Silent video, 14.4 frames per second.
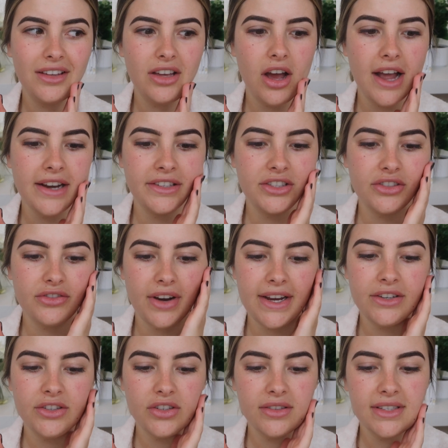kind of
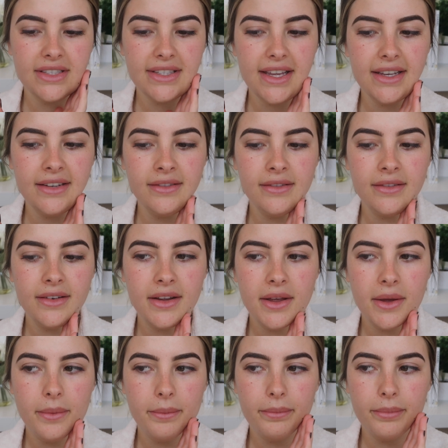strange on the skin,
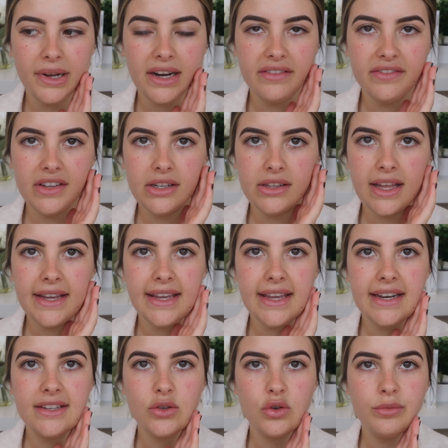but I feel like
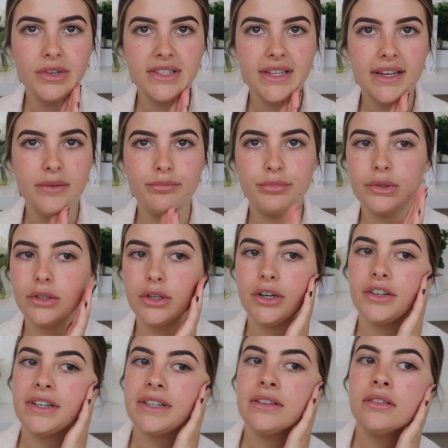it is almost like a
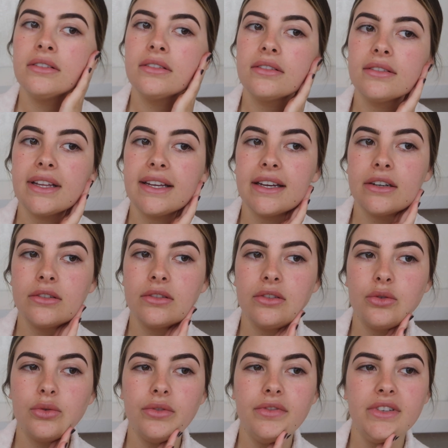blurring, like,
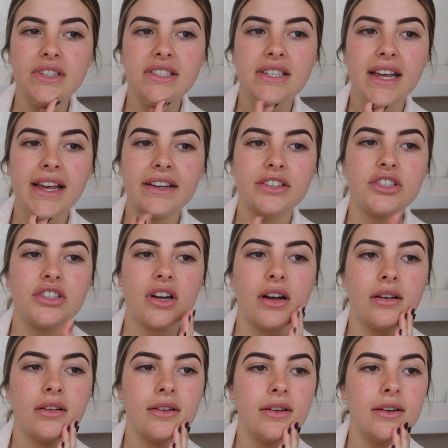and good for
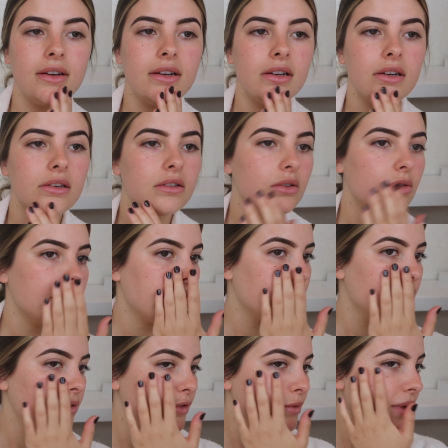texture, or
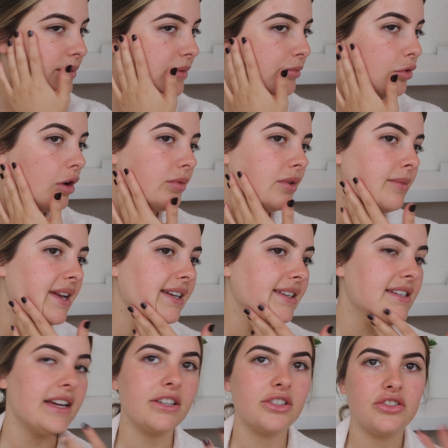like good for maybe
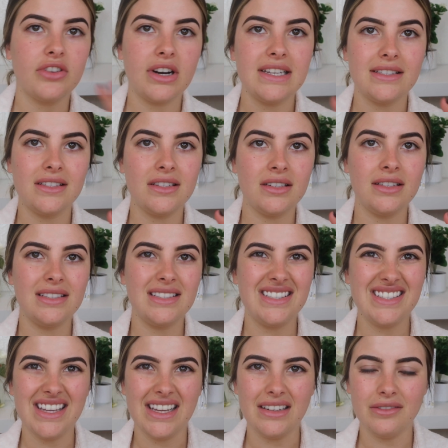problematic texturized
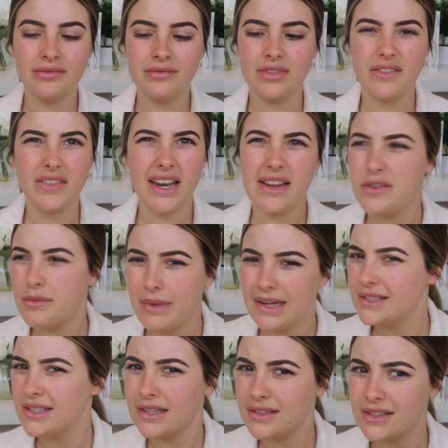skin. That even
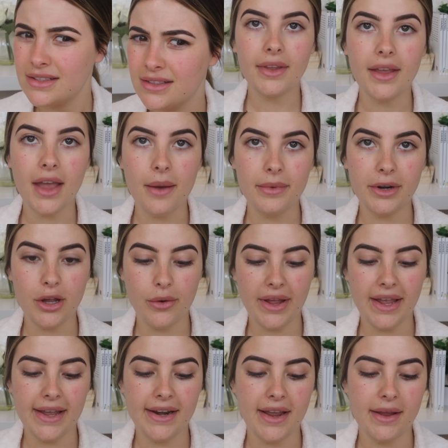makes sense. I'm gonna go
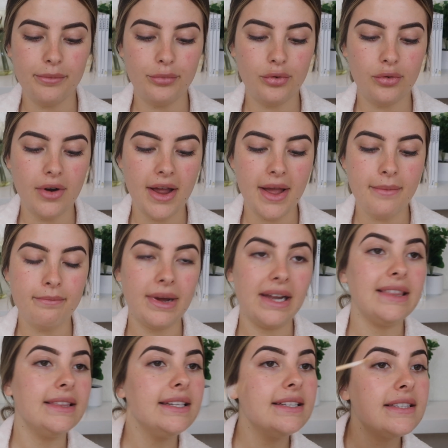ahead and prime
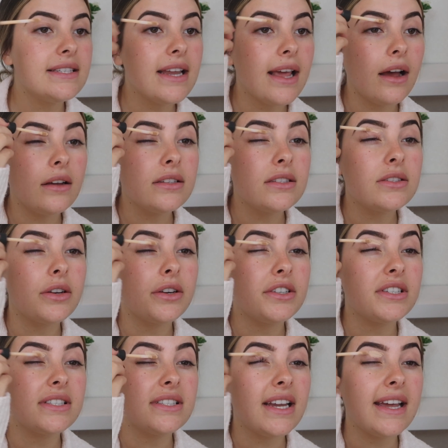my lids now. So
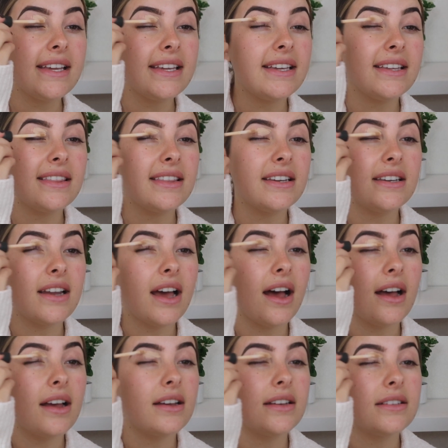just taking the
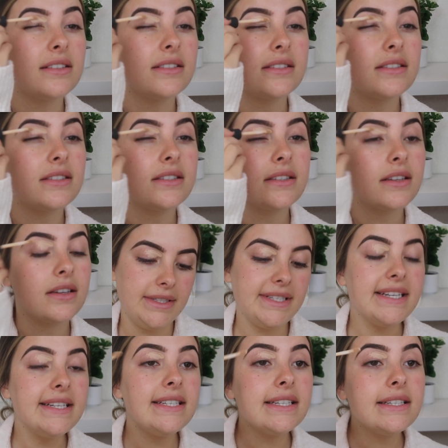NARS
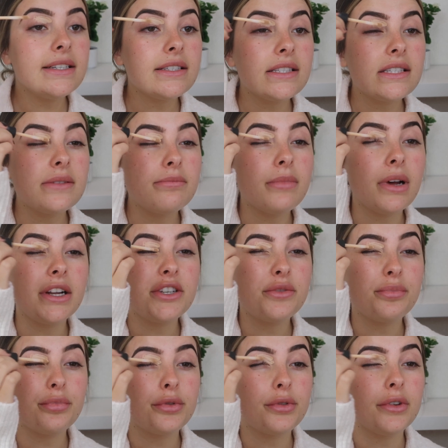Tinted
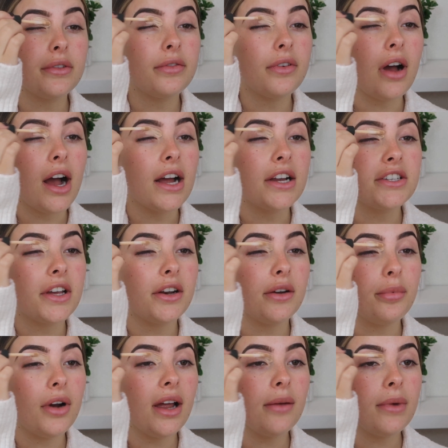Smudge Proof
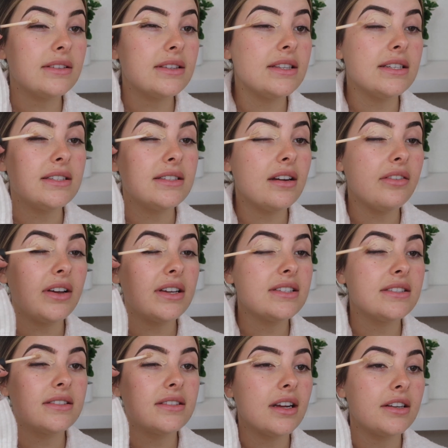Eyeshadow Primer. This stuff
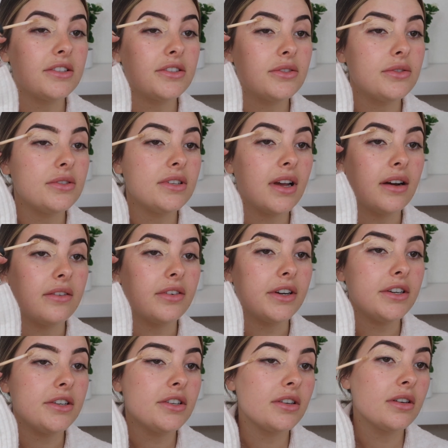has such good
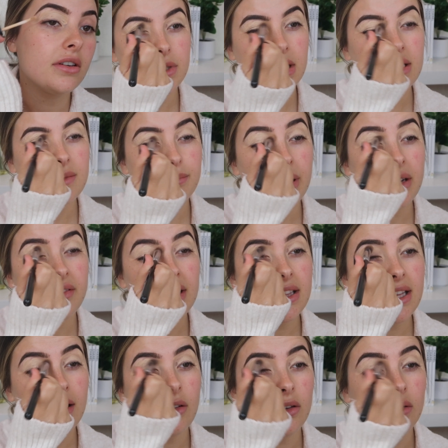coverage. I'm just
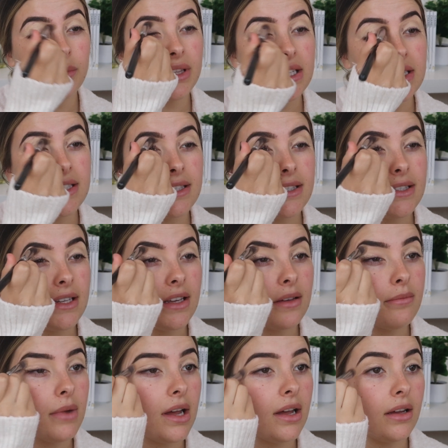buffing that on with a
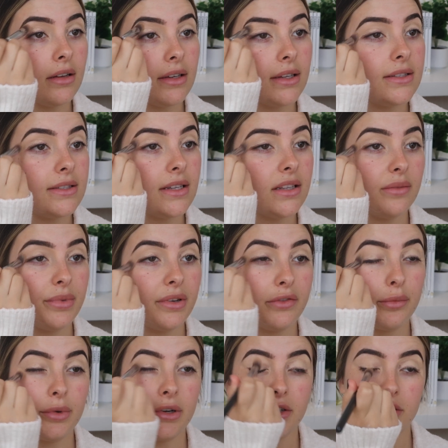Sigma concealer
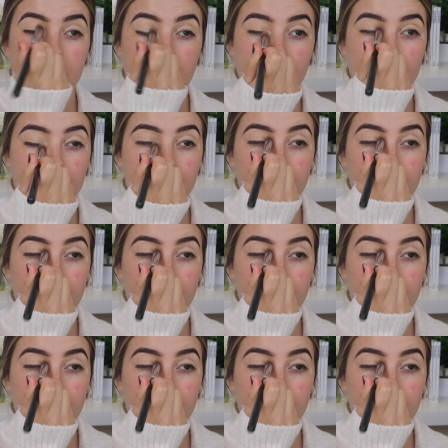buffer brush.